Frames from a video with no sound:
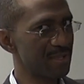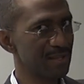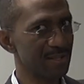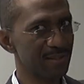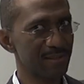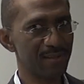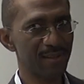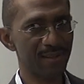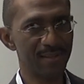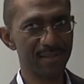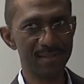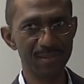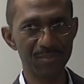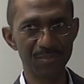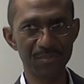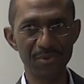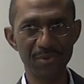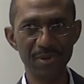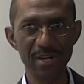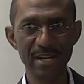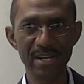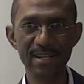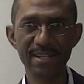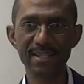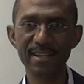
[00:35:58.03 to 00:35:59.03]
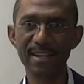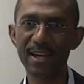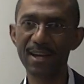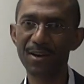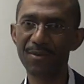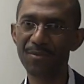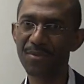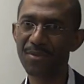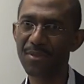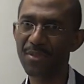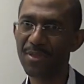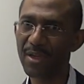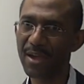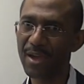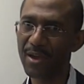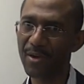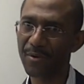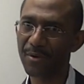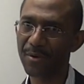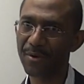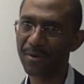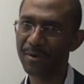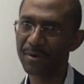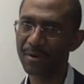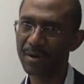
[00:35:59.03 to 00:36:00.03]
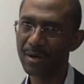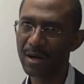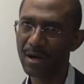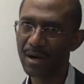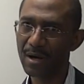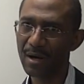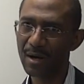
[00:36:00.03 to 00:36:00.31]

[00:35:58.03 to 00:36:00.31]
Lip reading: that there's a breakdown there.